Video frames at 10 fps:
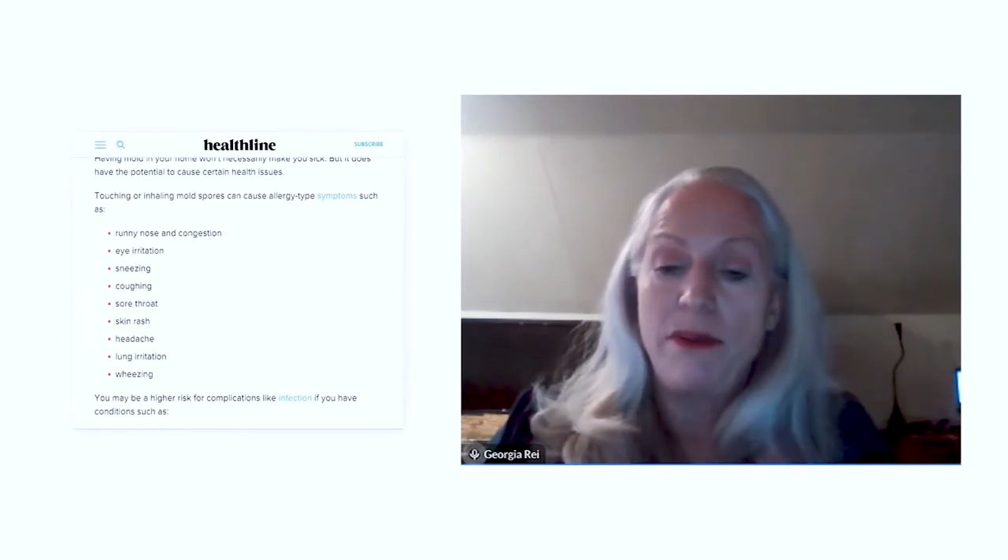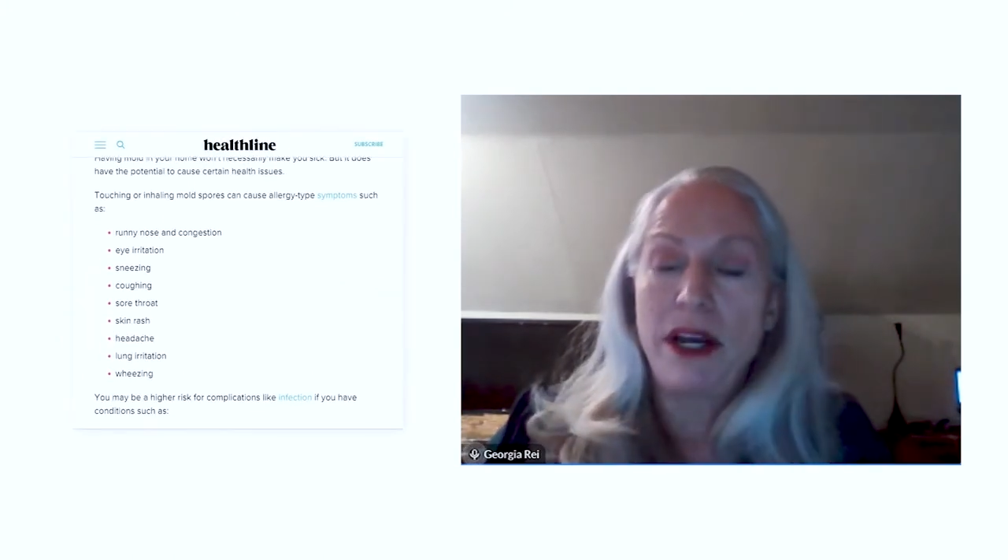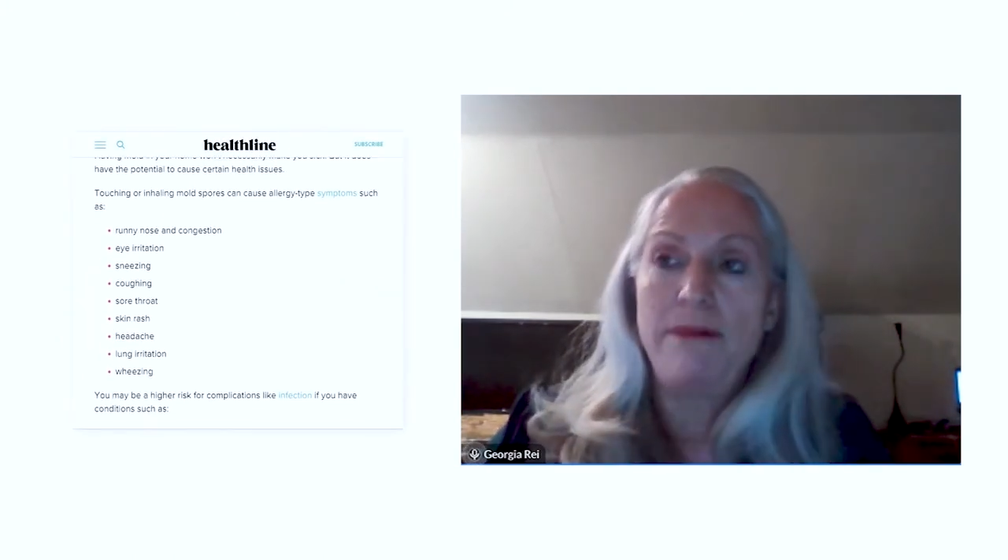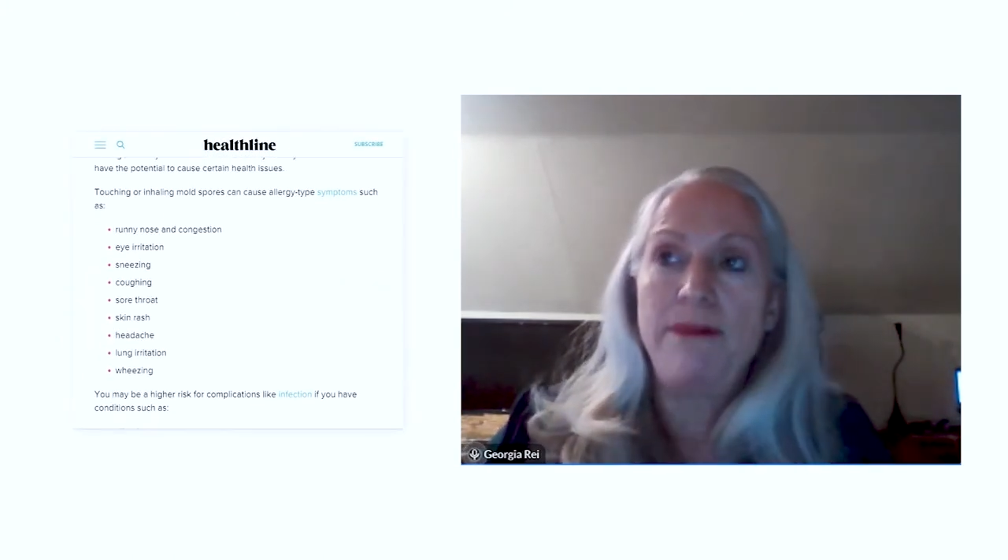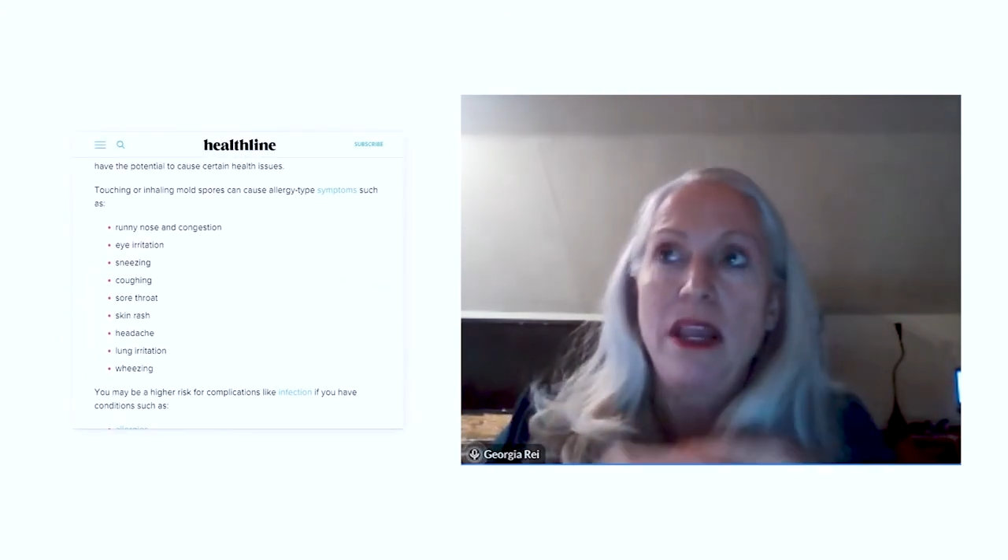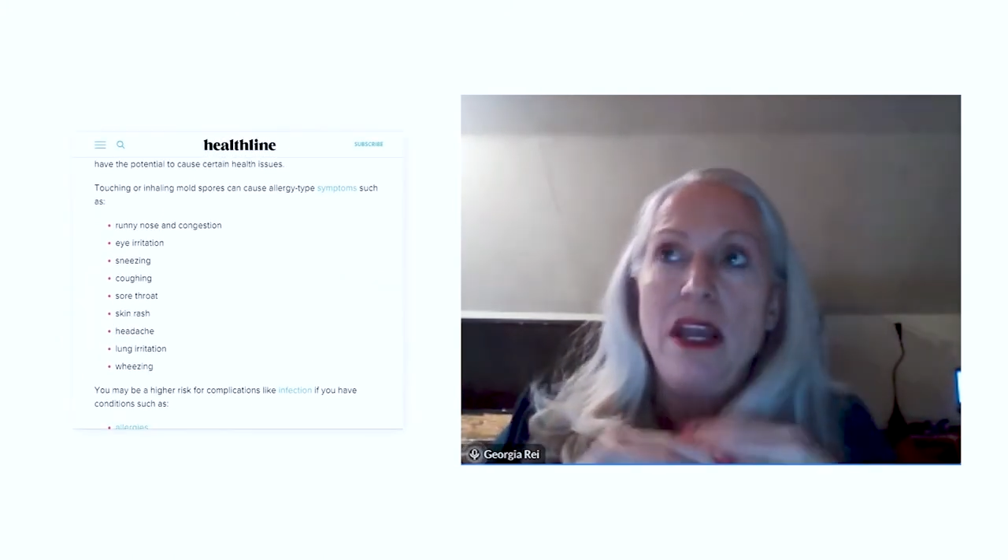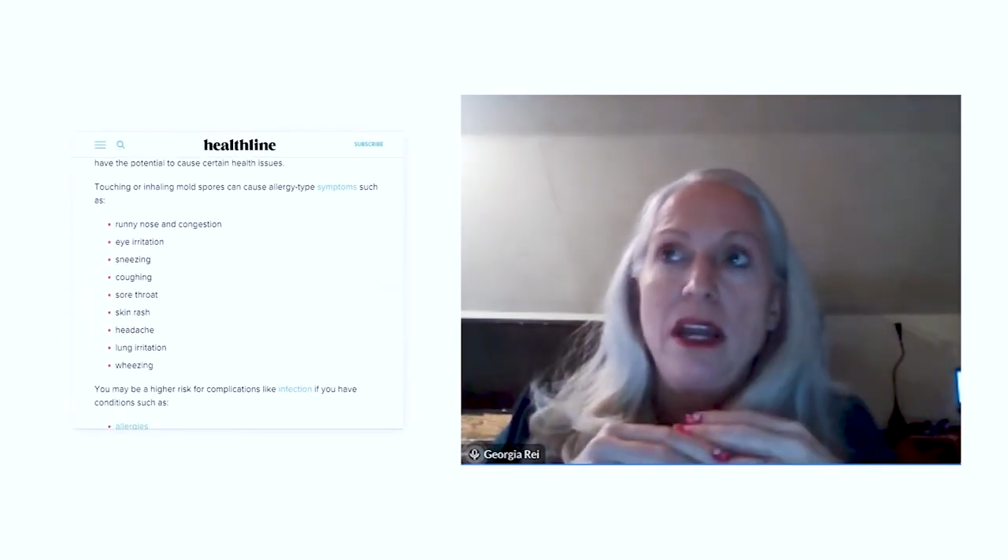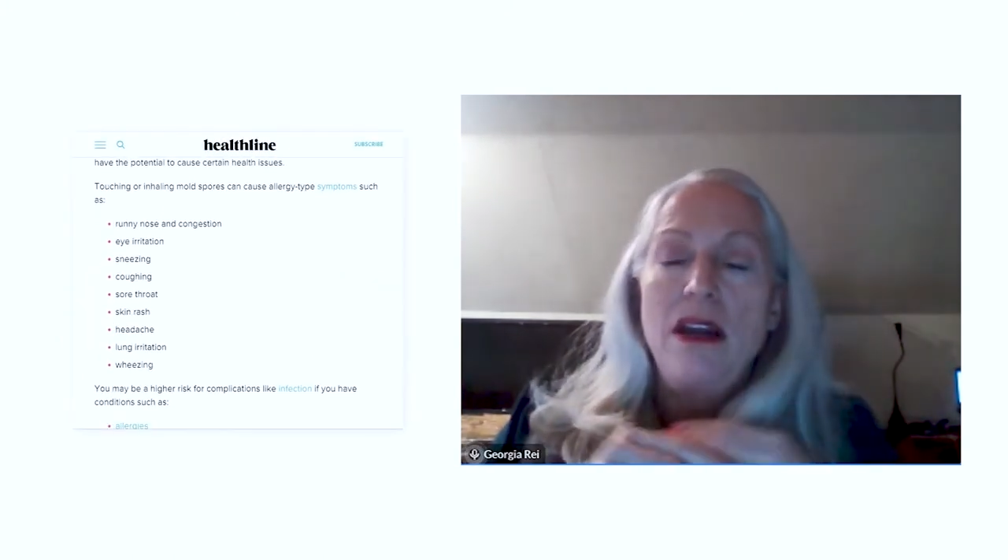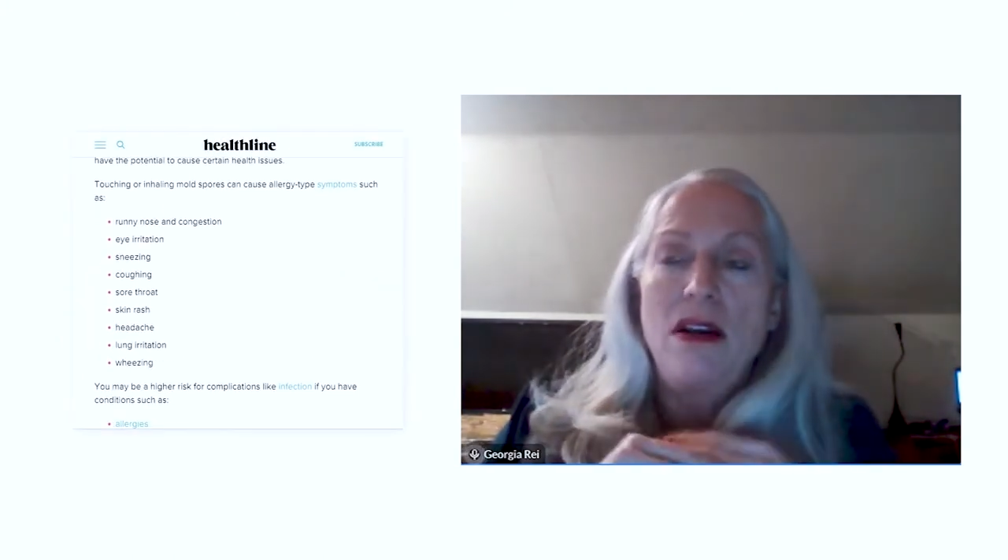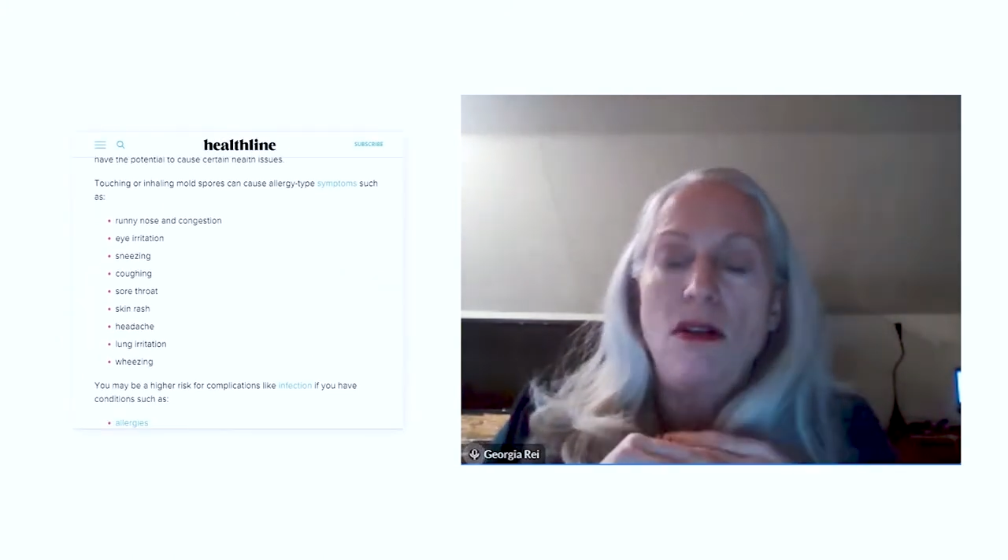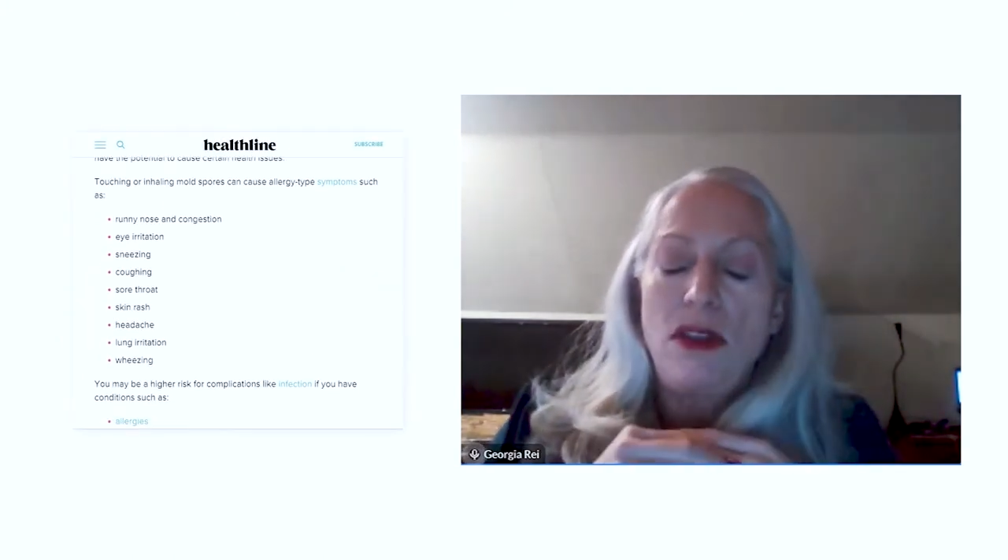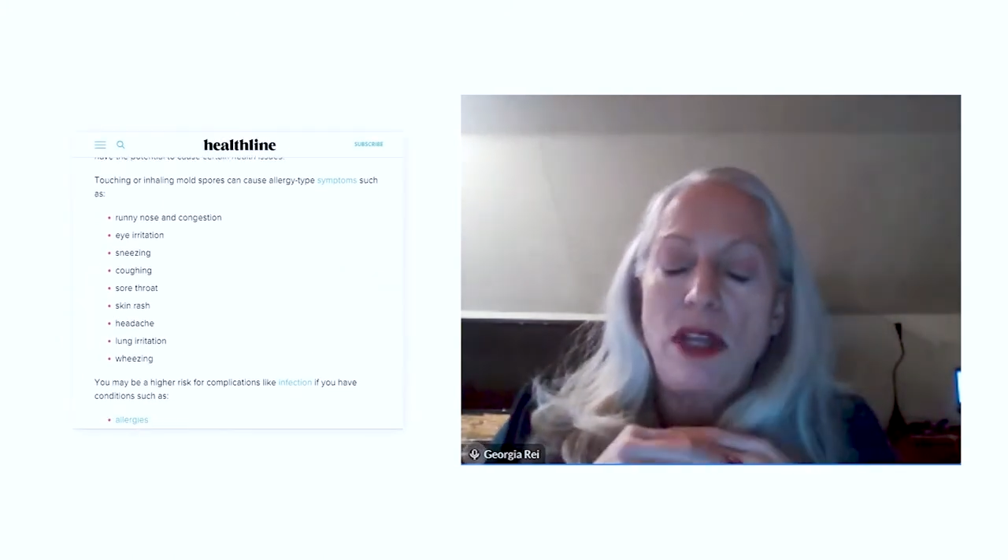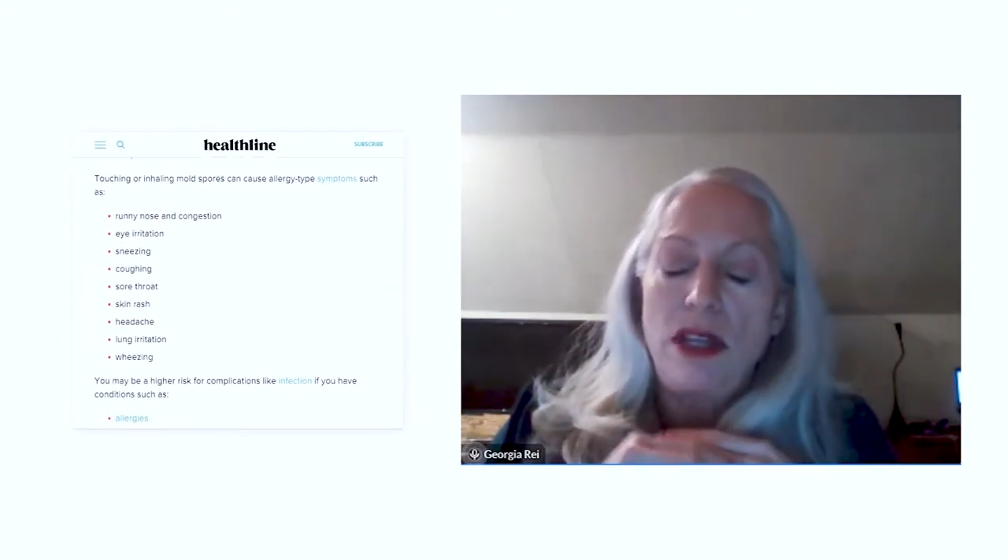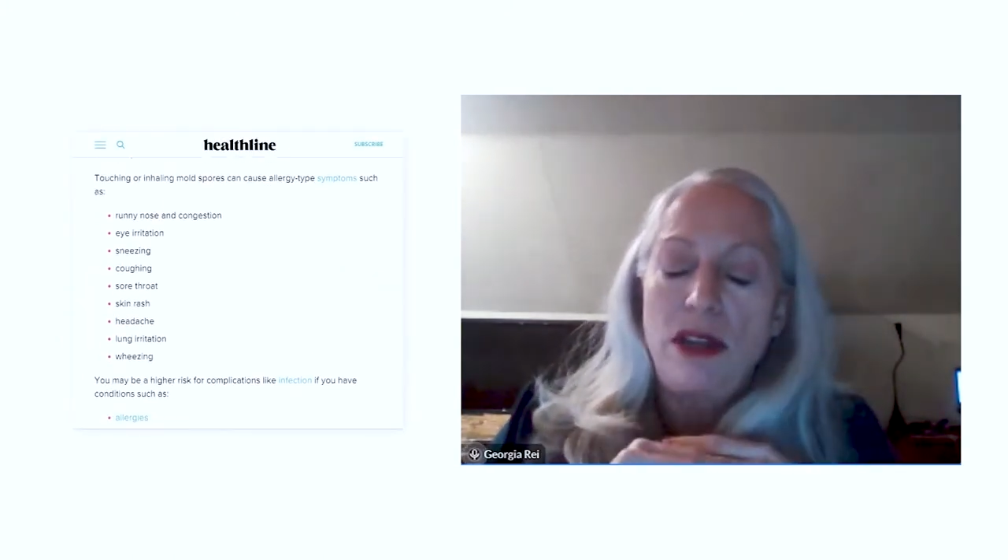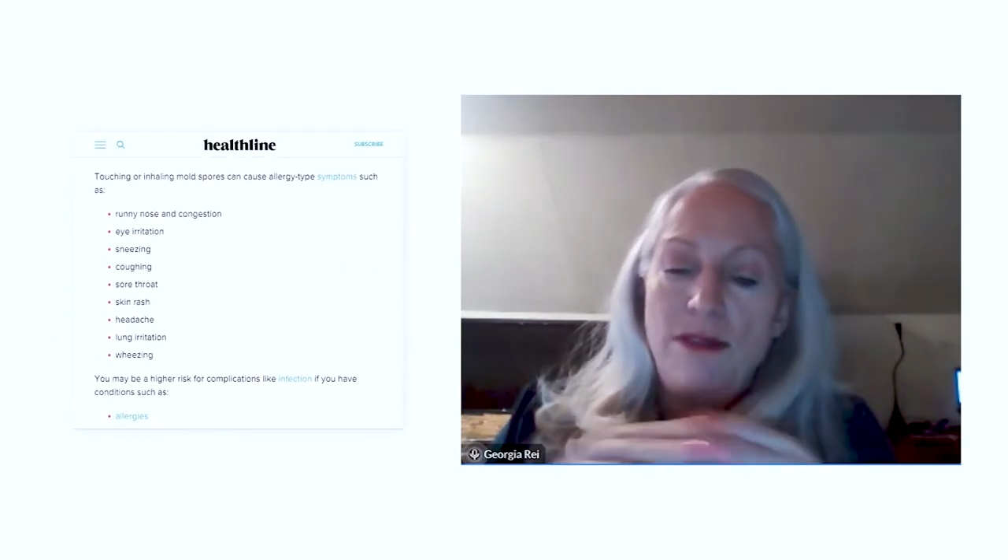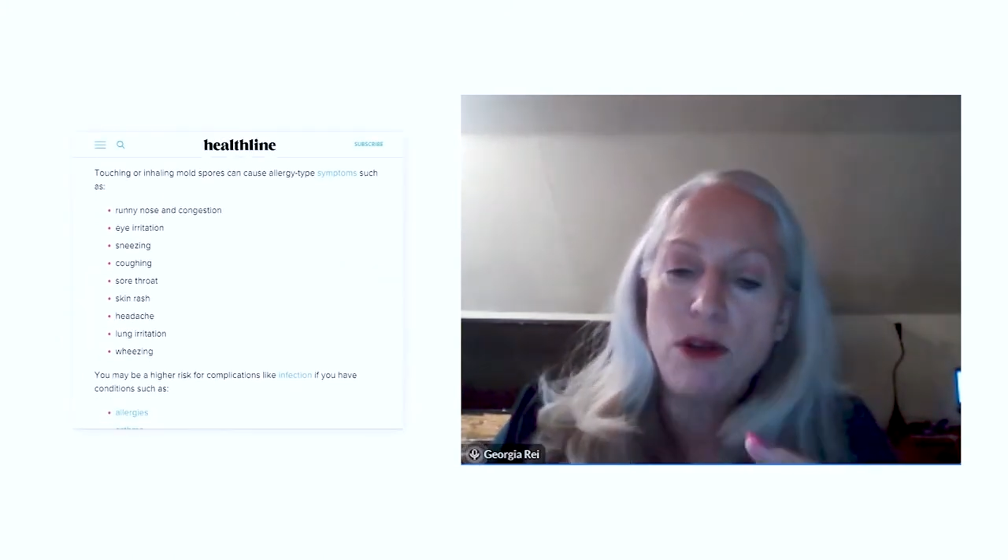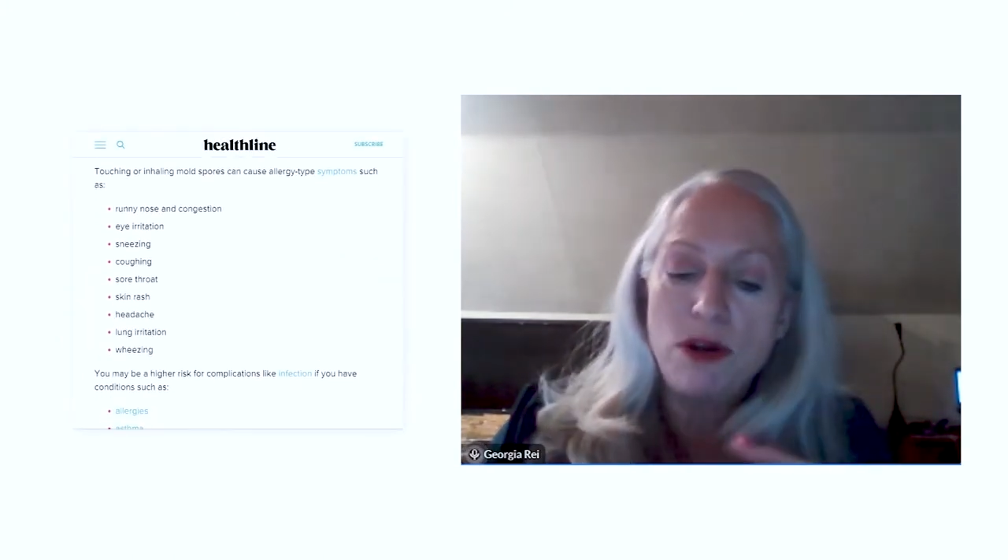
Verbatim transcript: know, if you